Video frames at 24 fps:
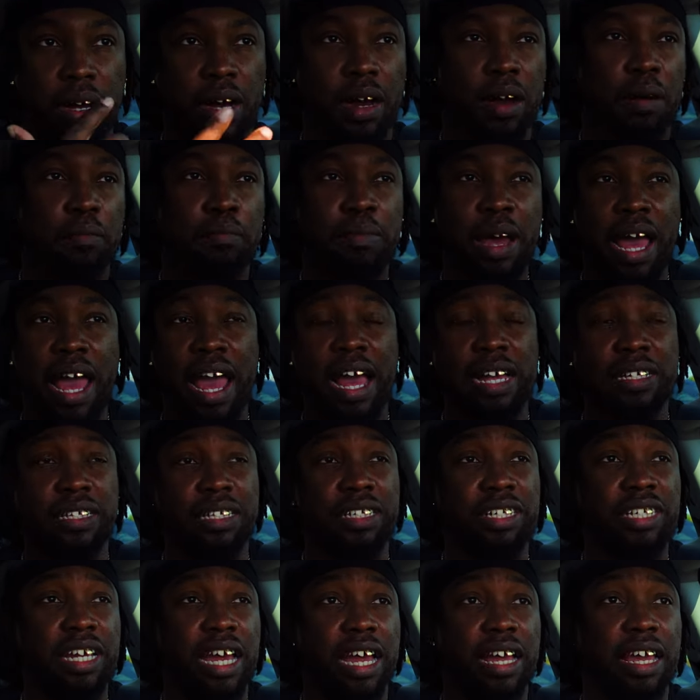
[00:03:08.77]
bags
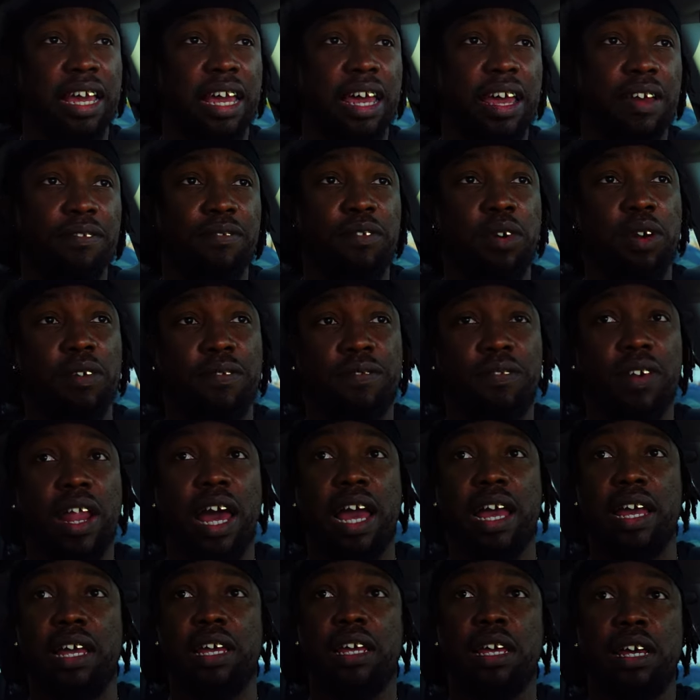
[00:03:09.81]
to check in for the
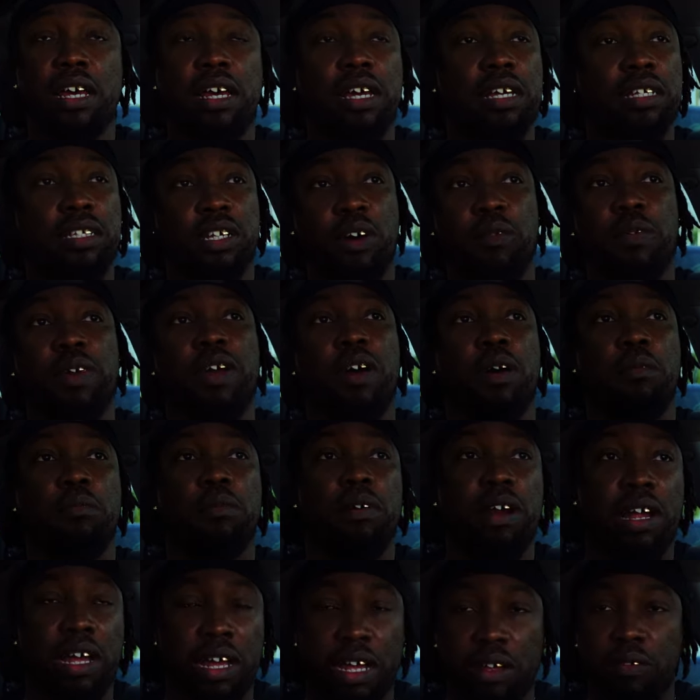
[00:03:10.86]
flight. So we're gonna
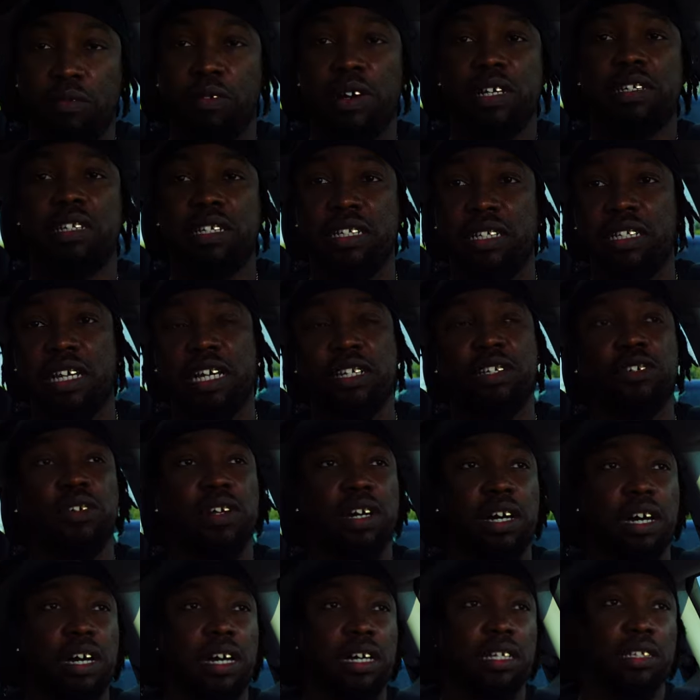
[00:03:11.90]
bring what's essential to
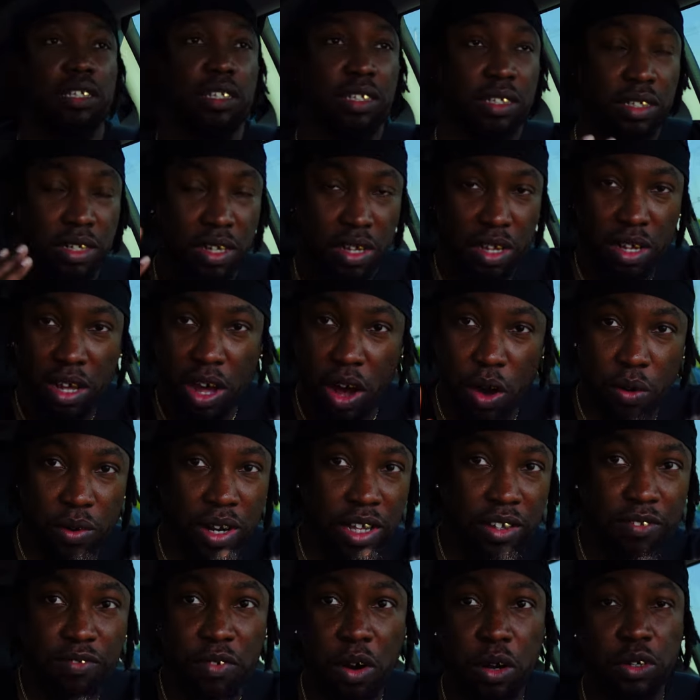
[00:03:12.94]
us on
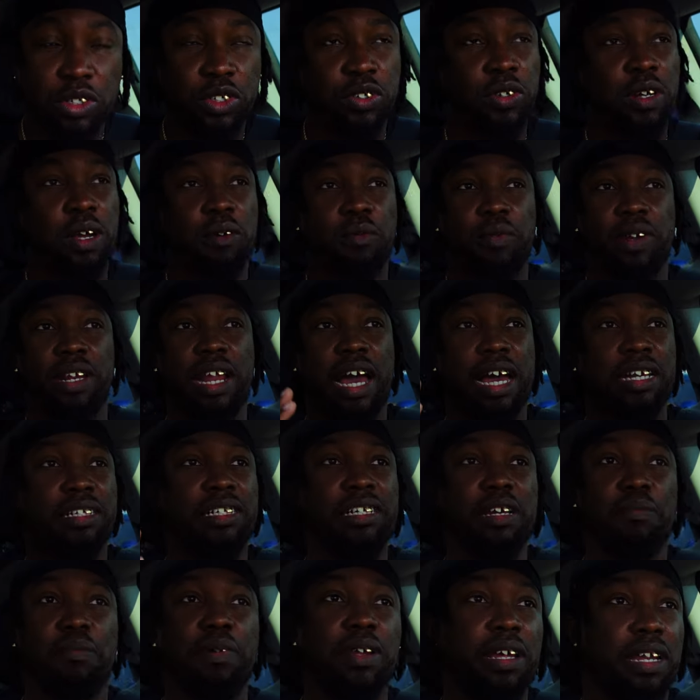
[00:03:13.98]
this first trip. We're not
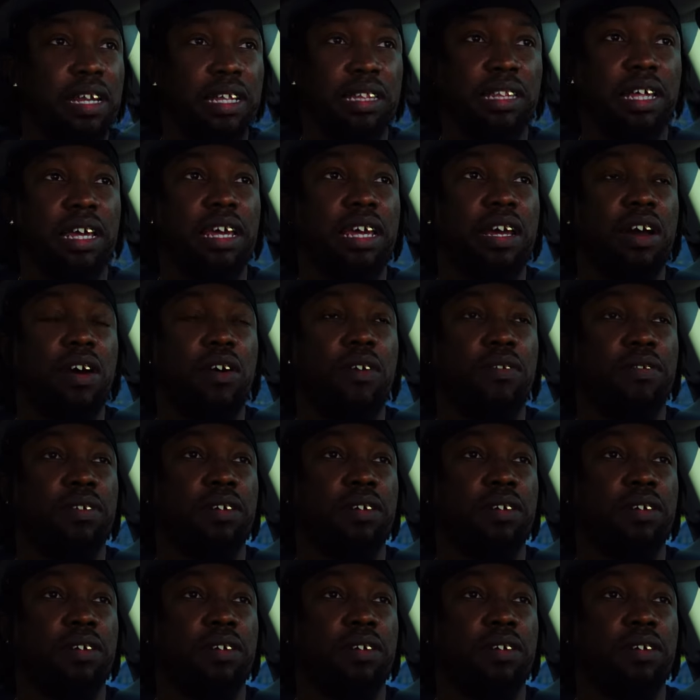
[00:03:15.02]
shipping anything over.